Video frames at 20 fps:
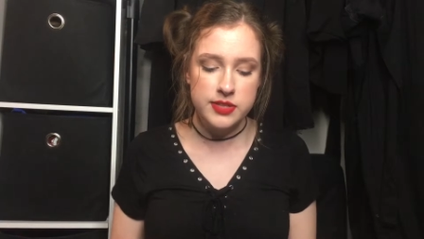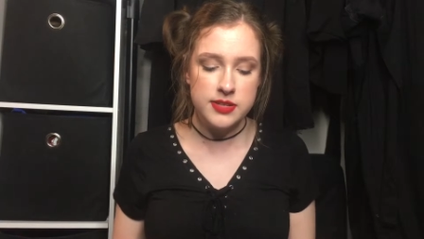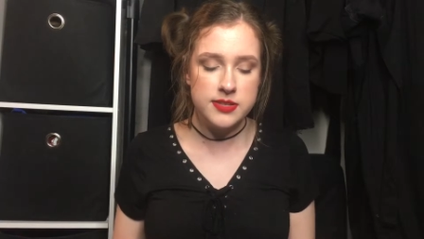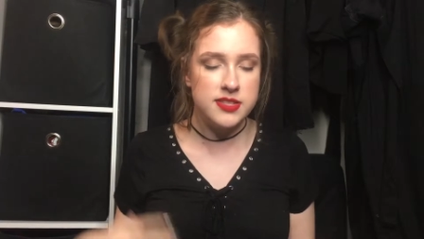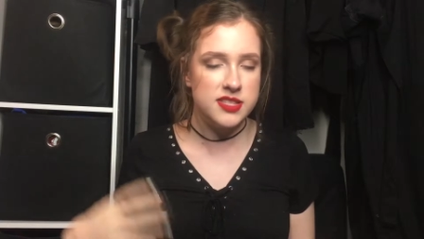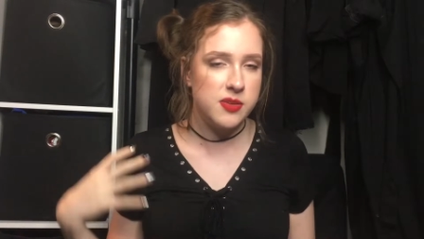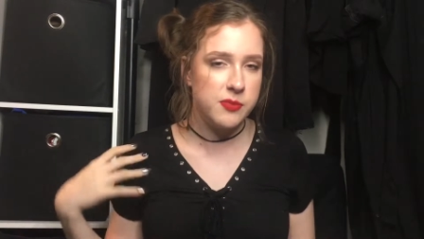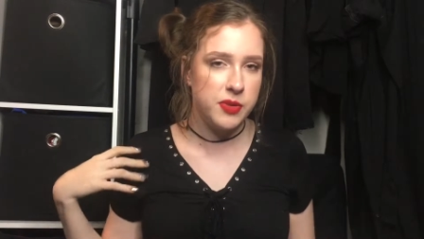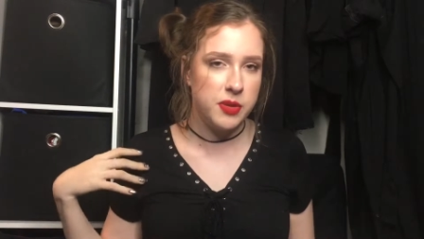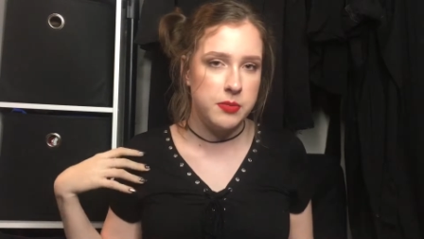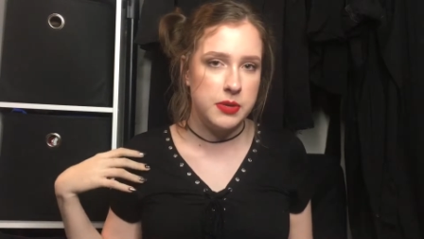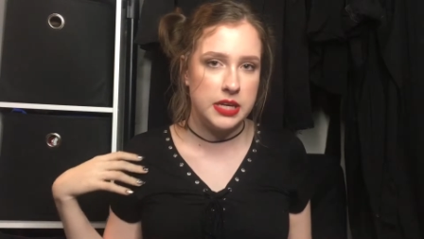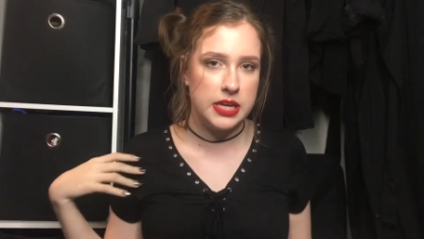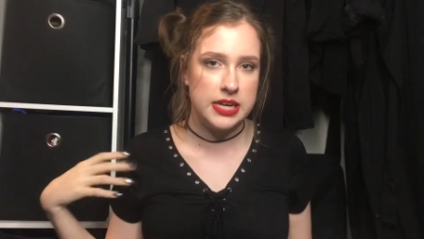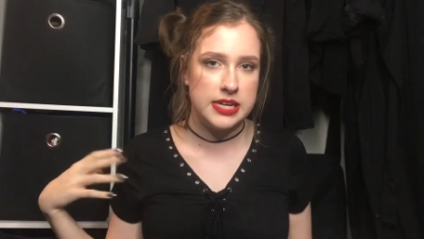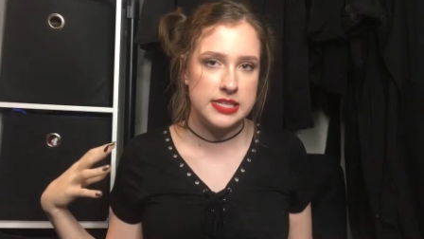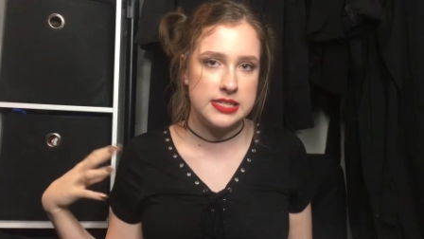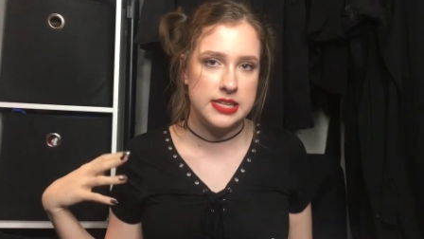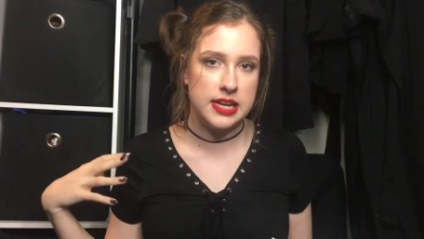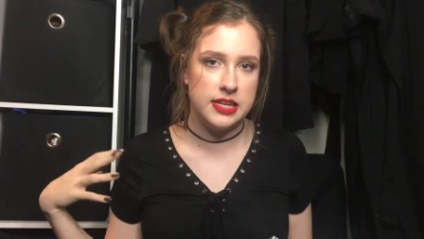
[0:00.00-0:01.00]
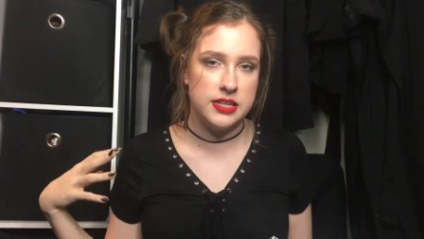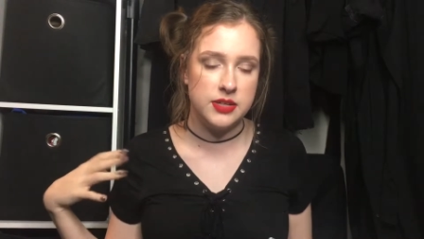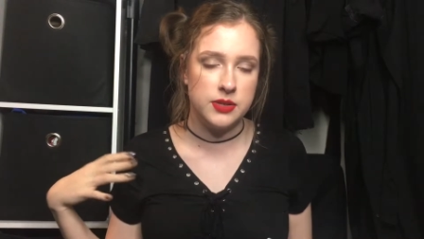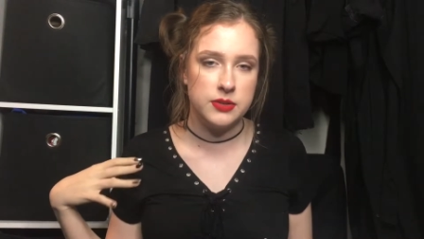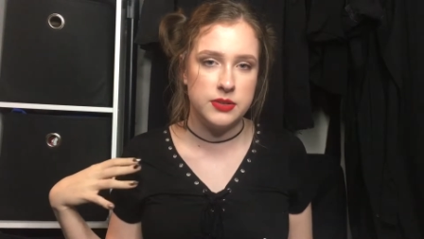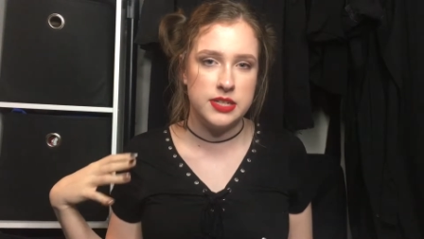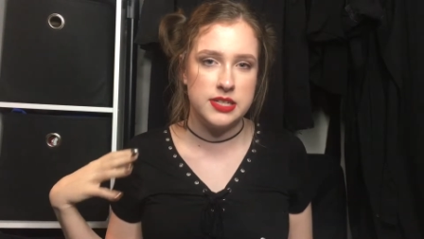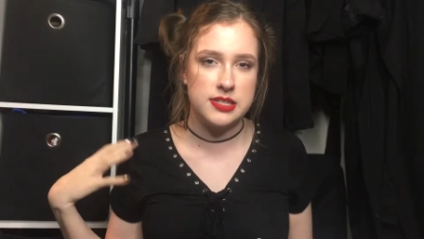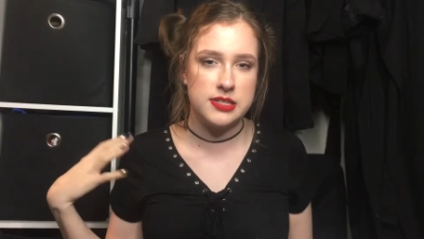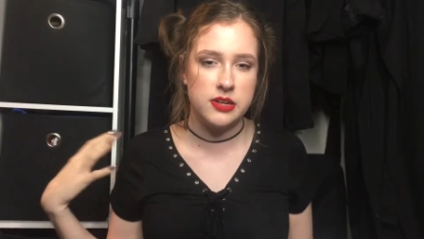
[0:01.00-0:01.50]
simply because I
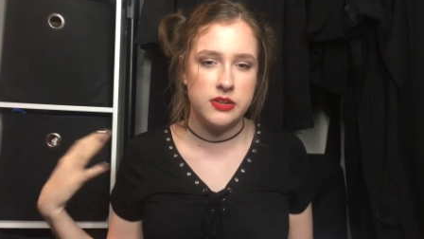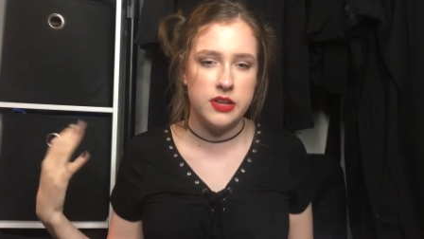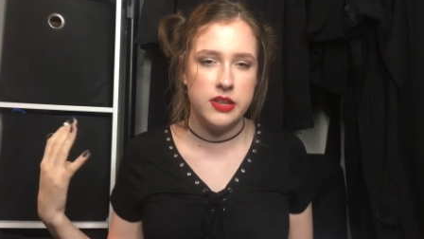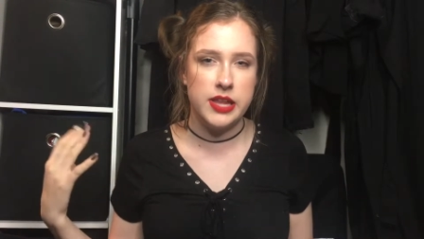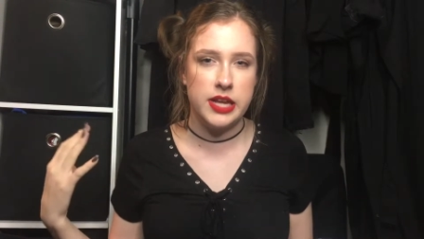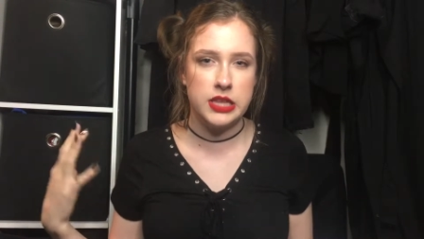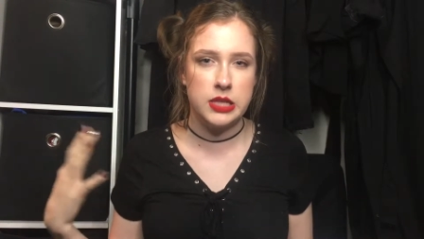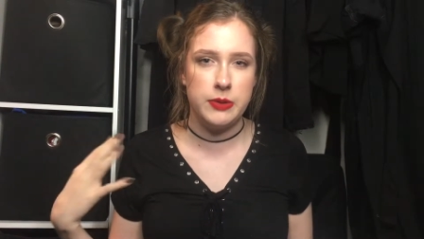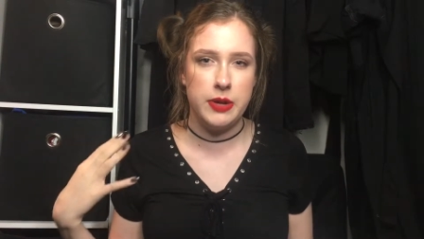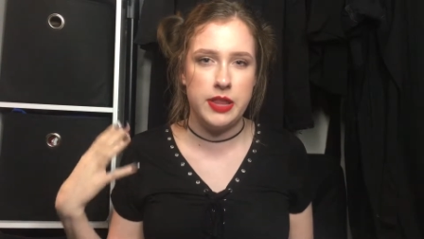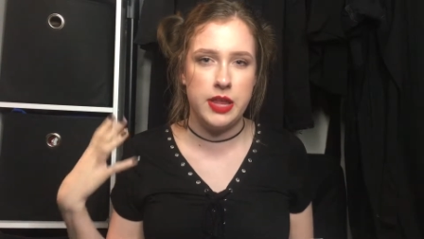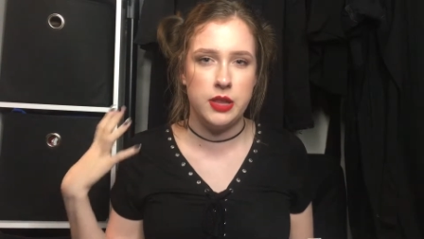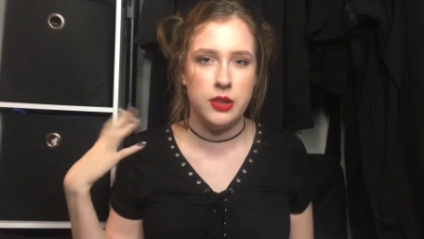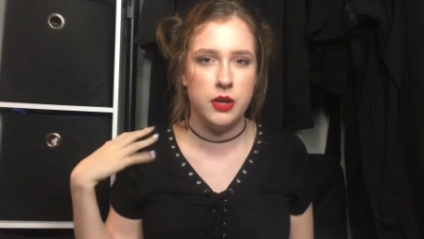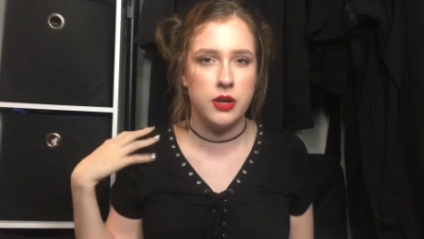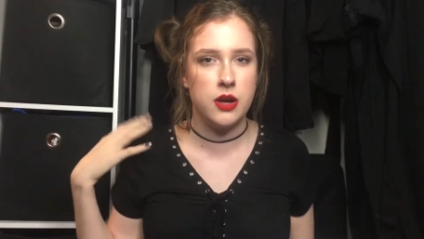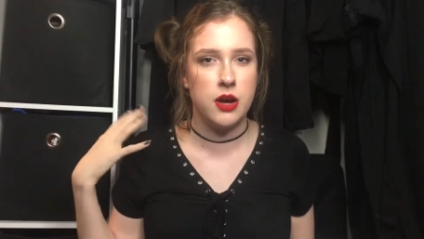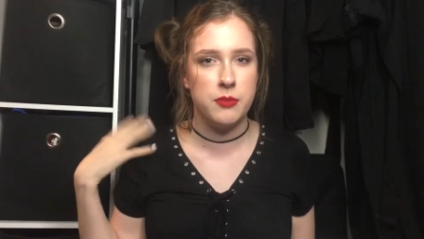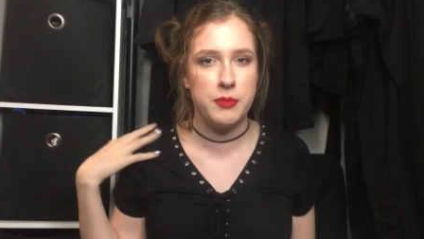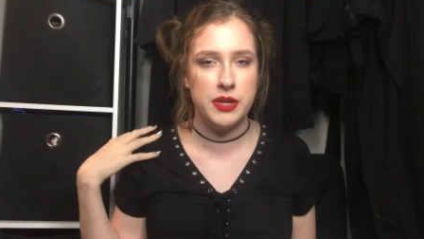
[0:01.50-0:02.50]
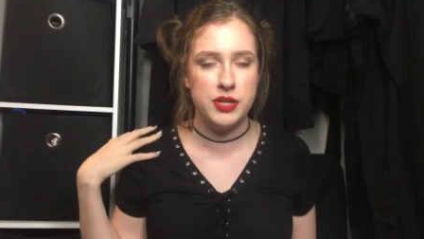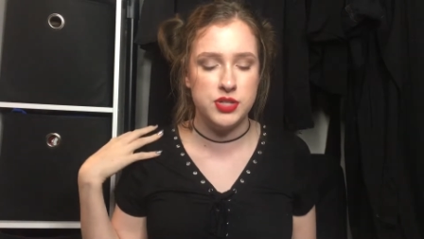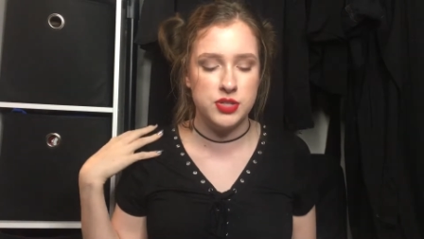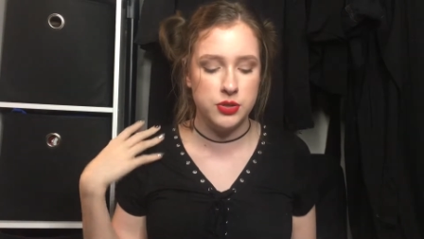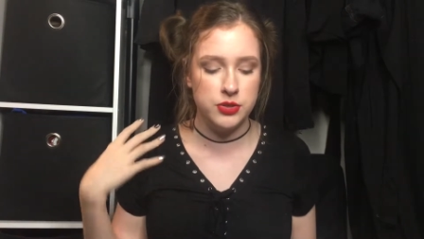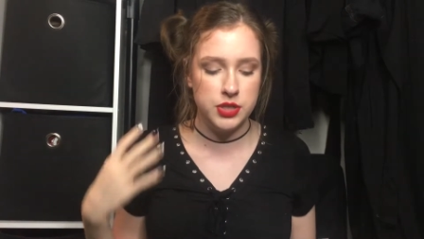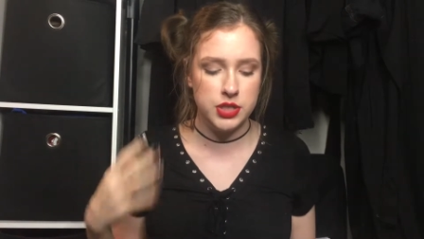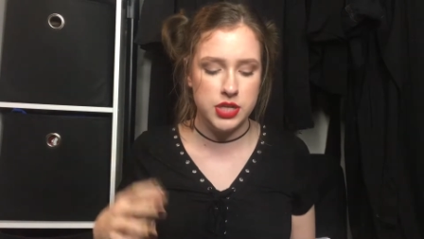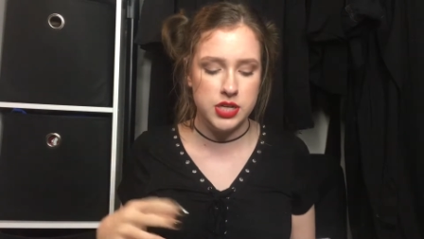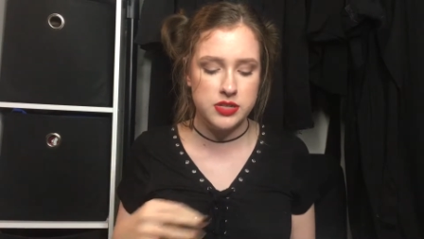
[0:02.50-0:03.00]
don't necessarily like the way they look on my
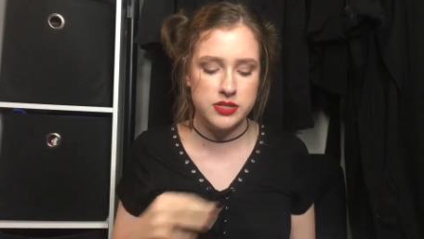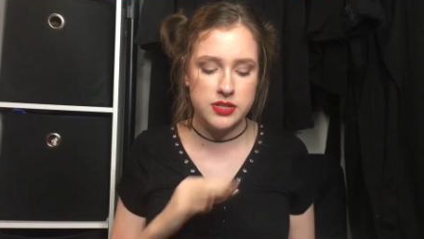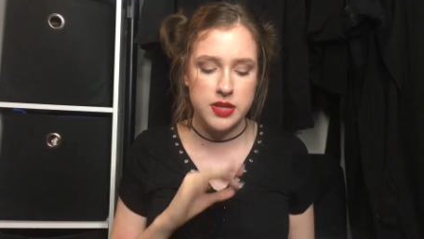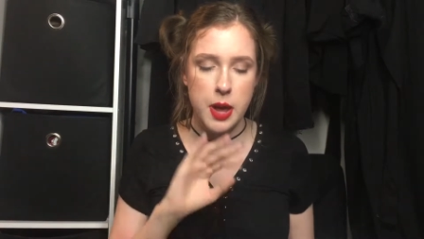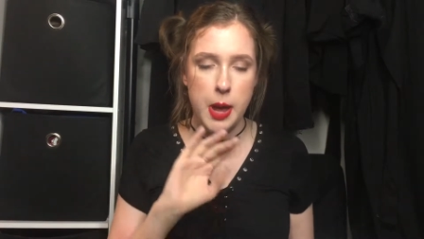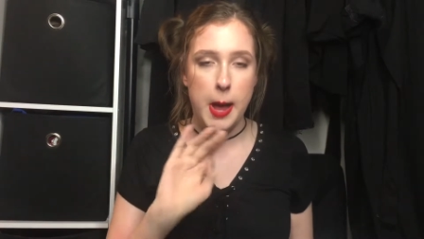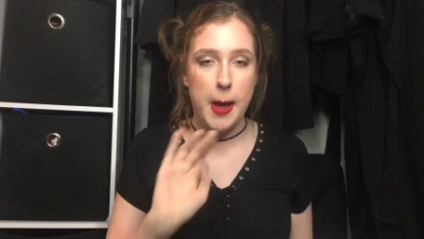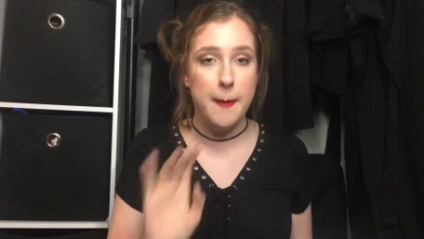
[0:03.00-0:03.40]
shoulders